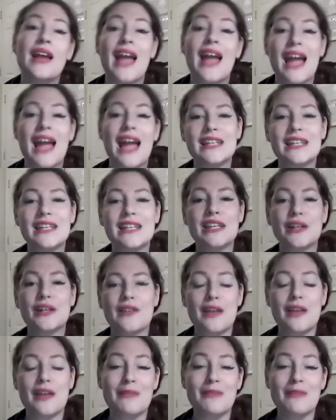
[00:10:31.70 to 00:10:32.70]
Any year
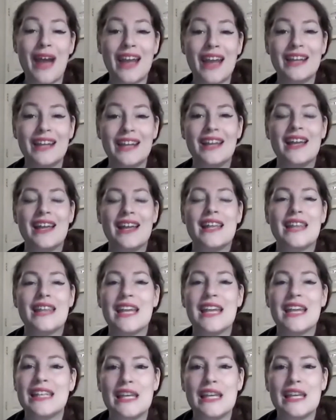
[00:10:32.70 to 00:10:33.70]
they might.
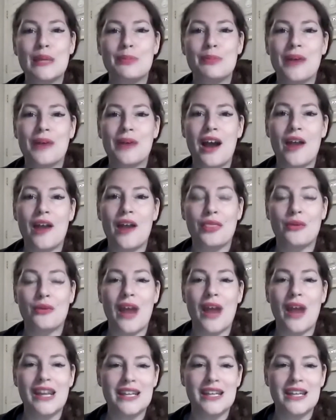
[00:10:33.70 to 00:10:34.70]
They keep
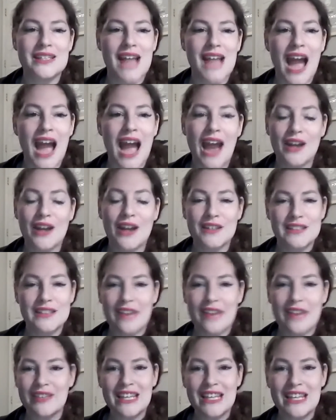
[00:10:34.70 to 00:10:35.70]
threatening to hire
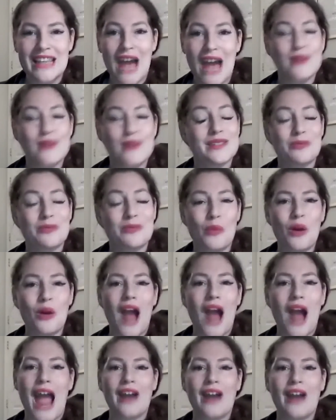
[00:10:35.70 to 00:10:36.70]
70,000 more
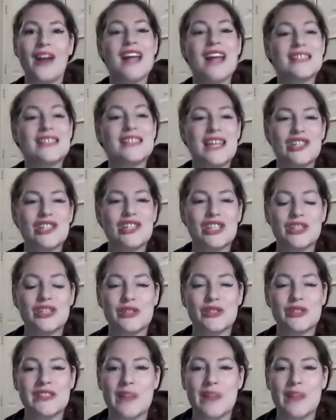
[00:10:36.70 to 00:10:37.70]
IRS agents
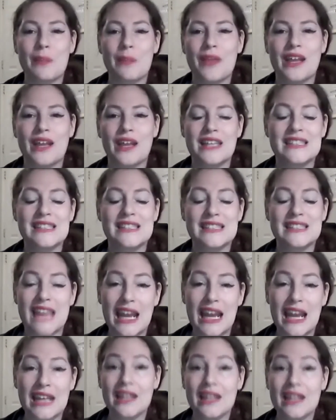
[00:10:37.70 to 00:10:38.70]
or something
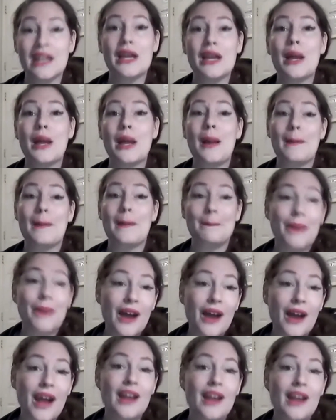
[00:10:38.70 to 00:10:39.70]
insane,
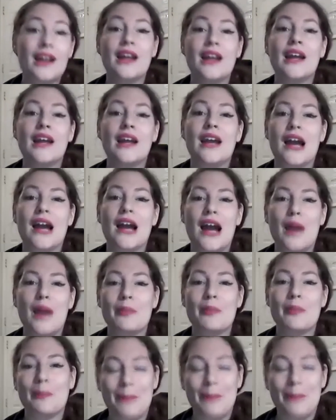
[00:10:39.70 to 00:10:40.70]
but
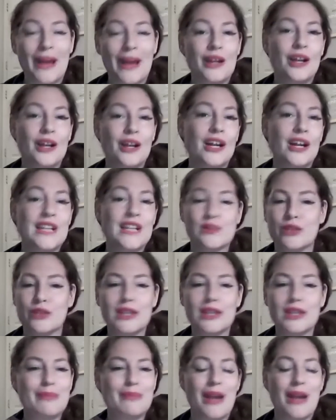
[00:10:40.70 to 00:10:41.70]
it's
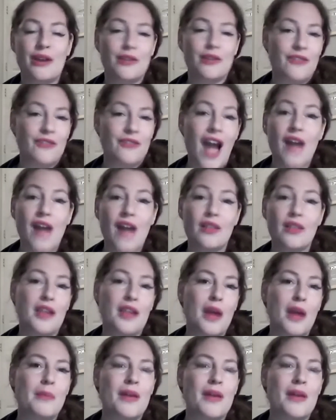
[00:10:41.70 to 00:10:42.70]
really better to file
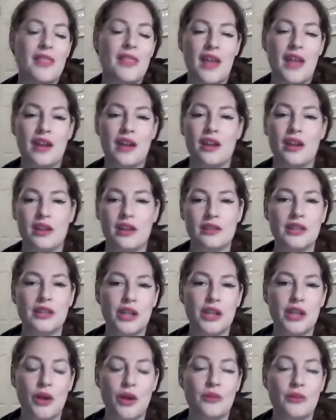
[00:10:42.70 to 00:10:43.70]
them than,
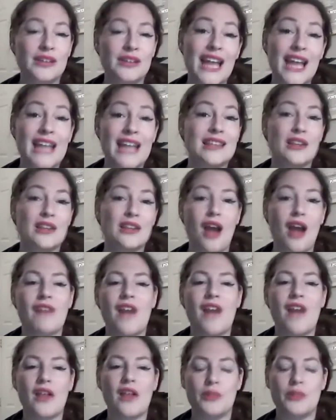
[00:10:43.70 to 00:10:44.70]
late than not
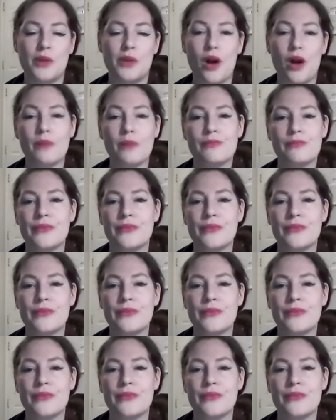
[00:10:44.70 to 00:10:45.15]
file them at all.